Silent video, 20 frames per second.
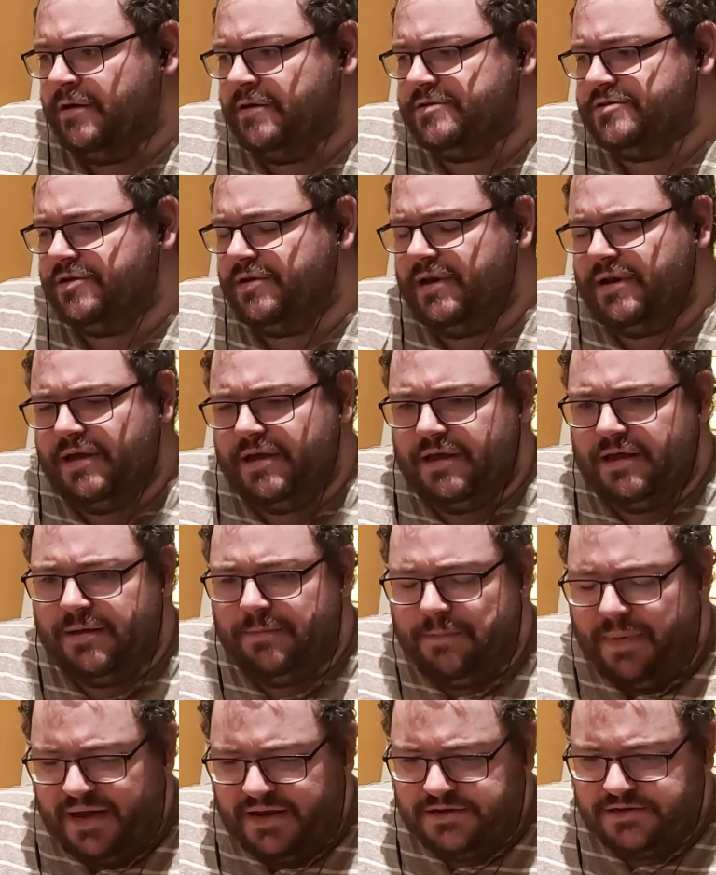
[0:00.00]
So
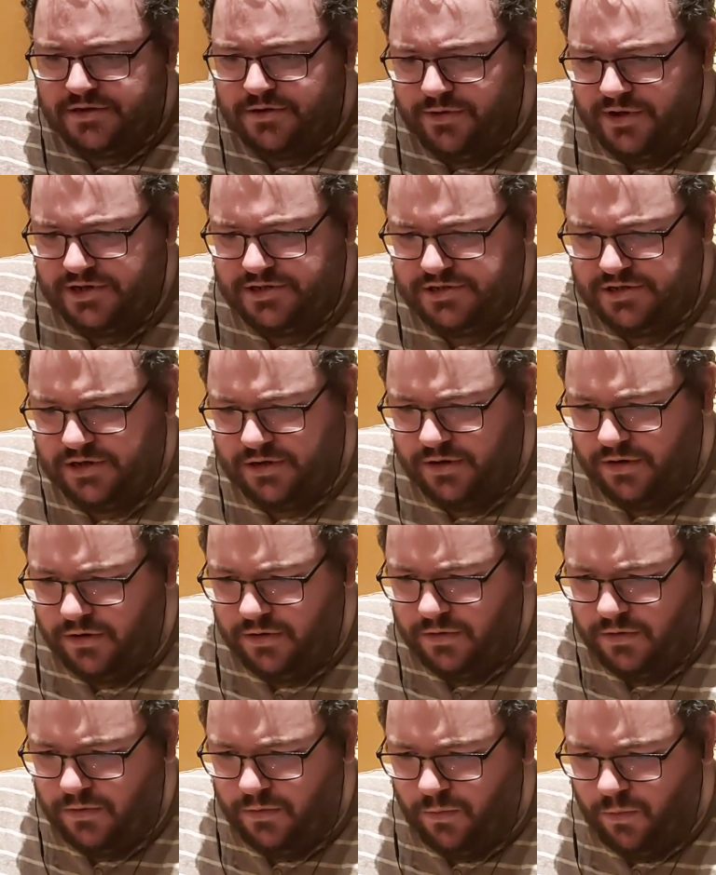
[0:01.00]
it begs the question,
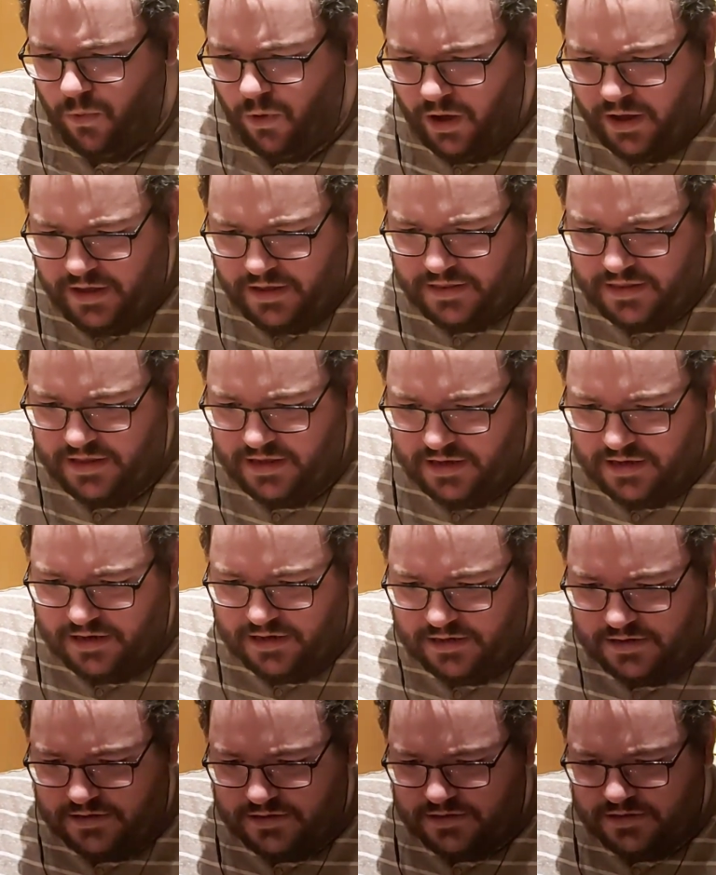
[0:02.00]
why are
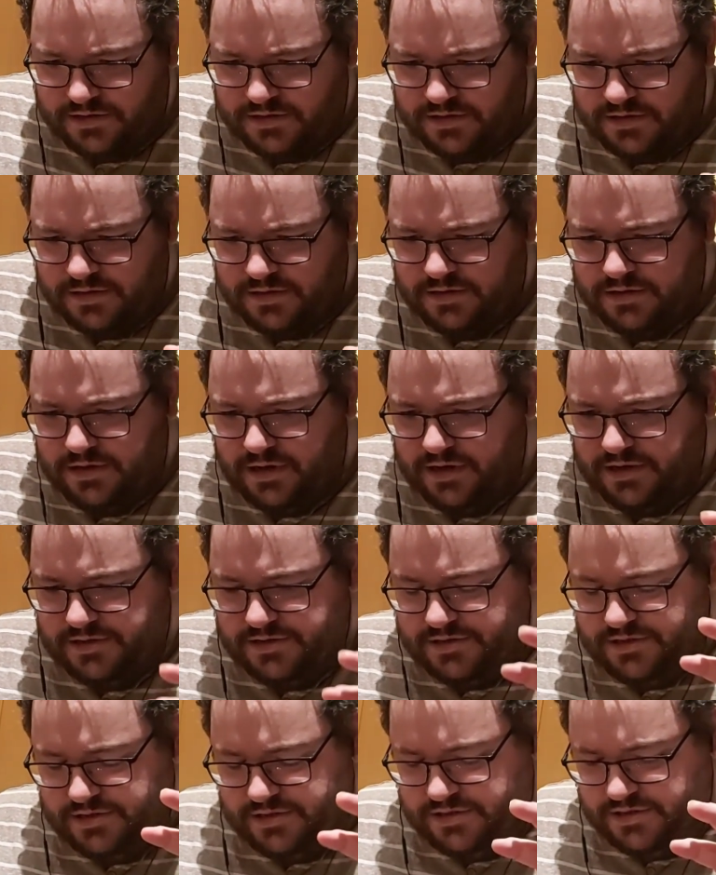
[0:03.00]
these,
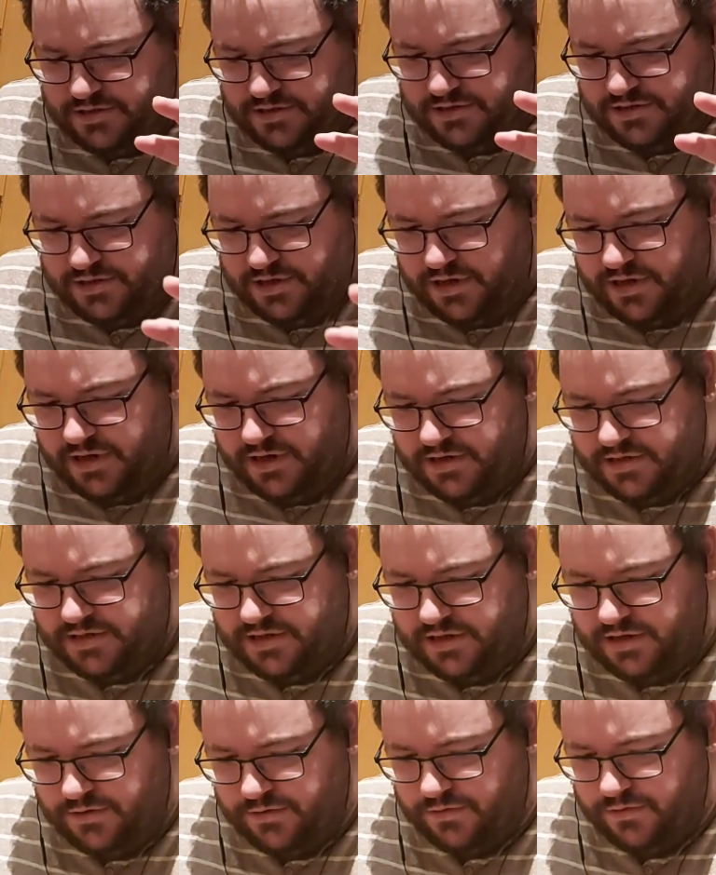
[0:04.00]
as a
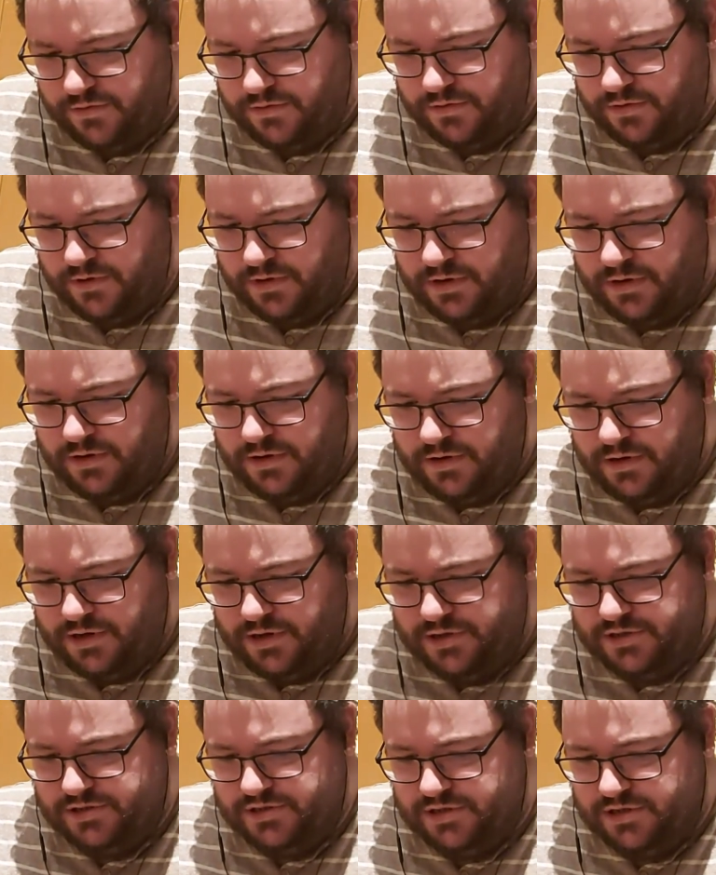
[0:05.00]
society or
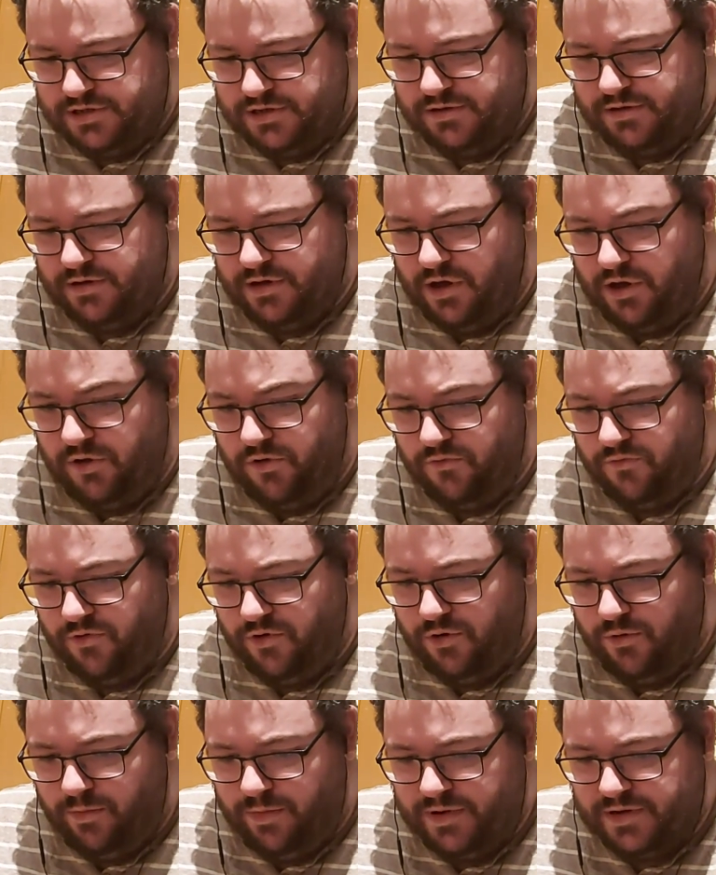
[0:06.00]
as a
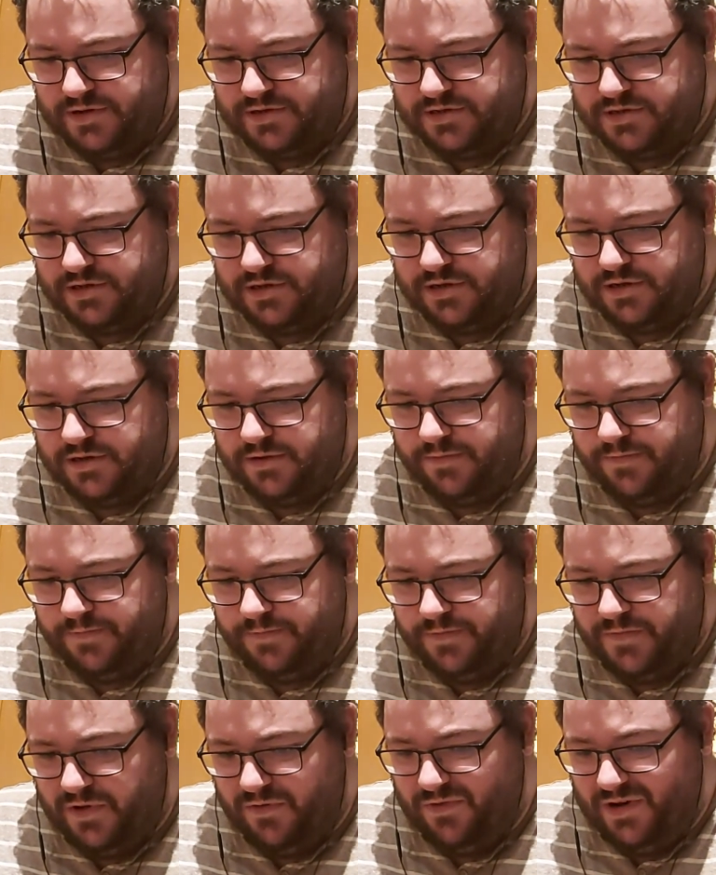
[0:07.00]
group, as a
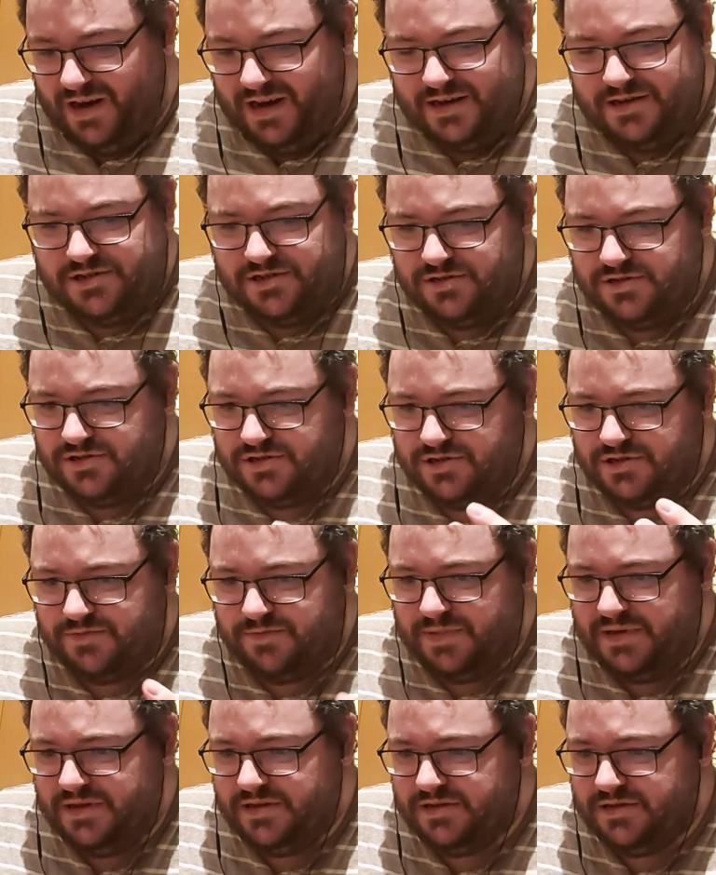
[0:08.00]
religion, as a
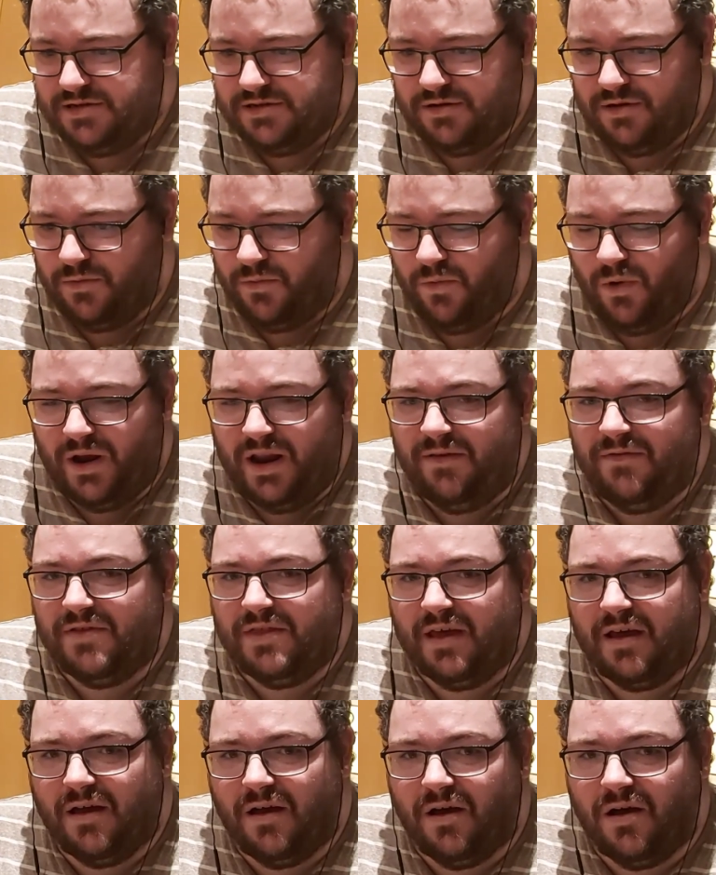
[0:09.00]
species, or whatever
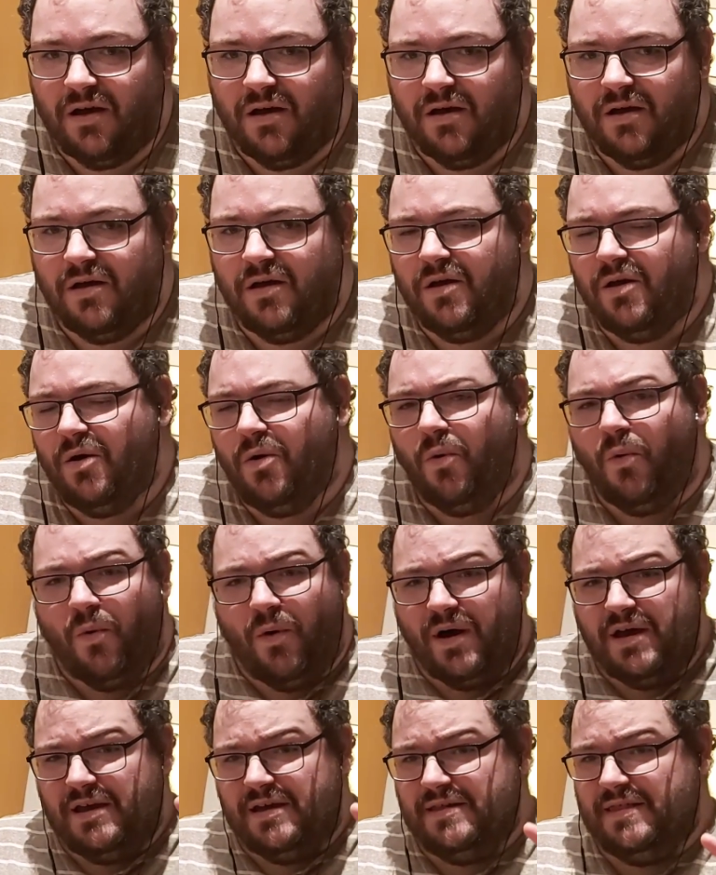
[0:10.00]
they are,
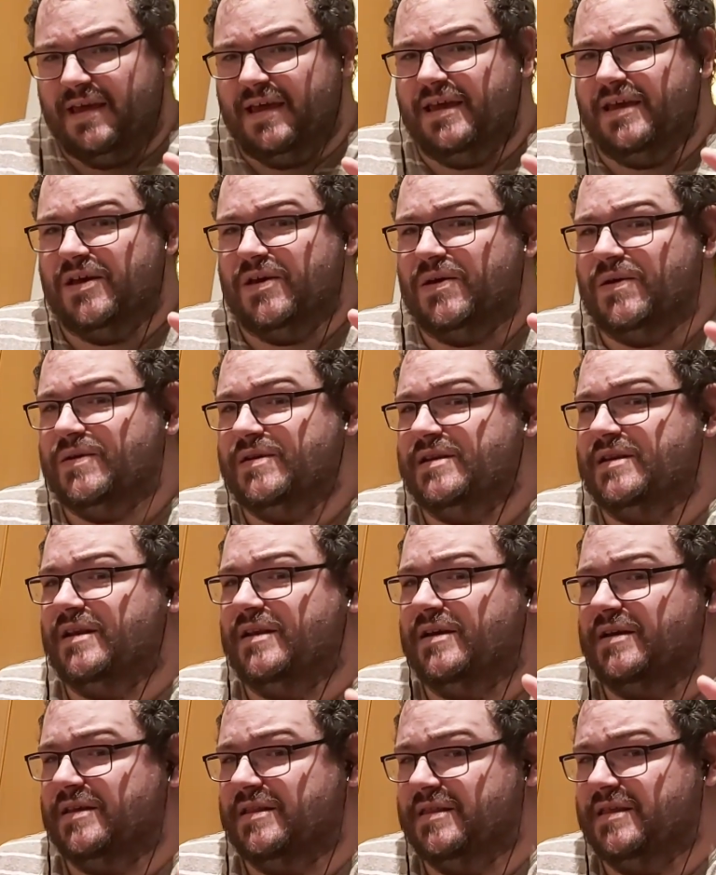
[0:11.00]
why are they herded
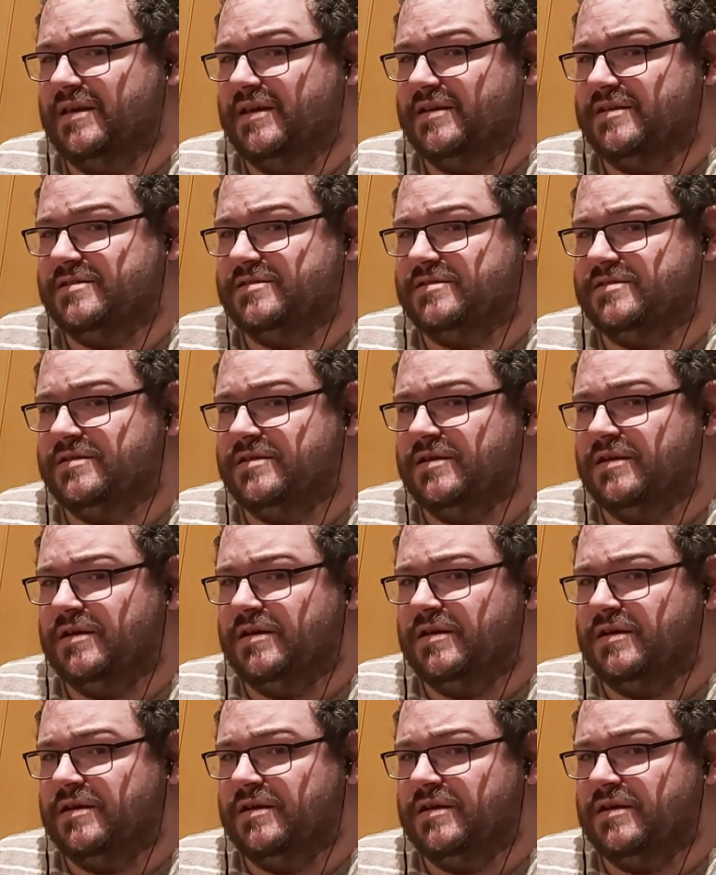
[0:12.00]
like this